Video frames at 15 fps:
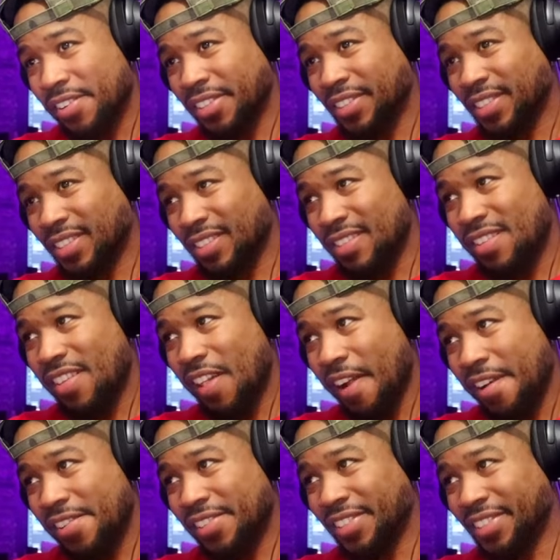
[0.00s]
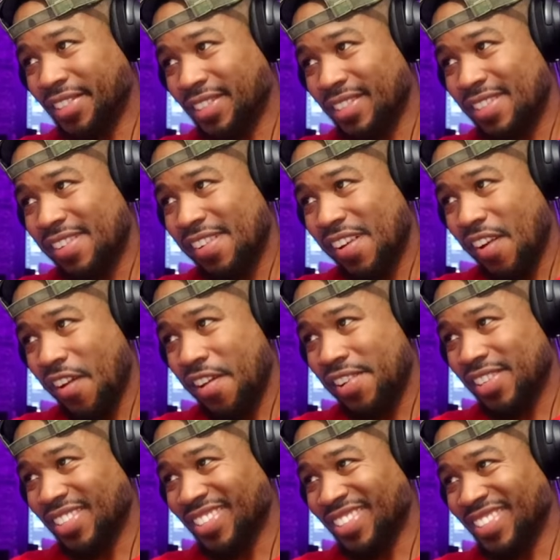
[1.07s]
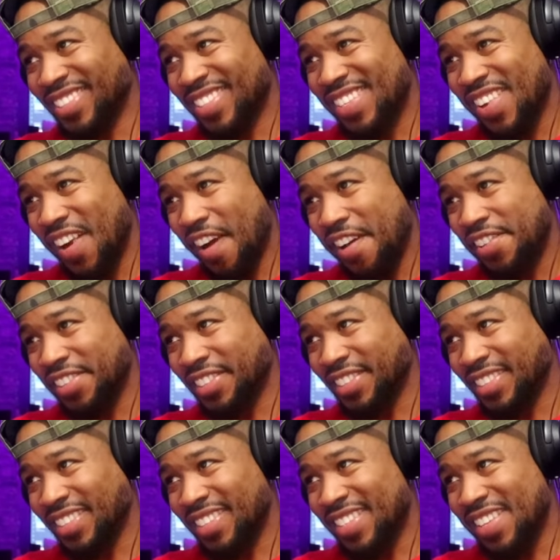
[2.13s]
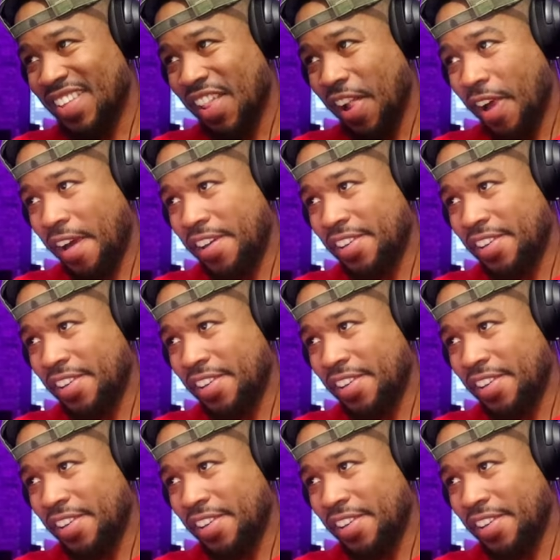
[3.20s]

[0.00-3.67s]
really? No. Hold on. First of all, I agree with you 100%. First of all,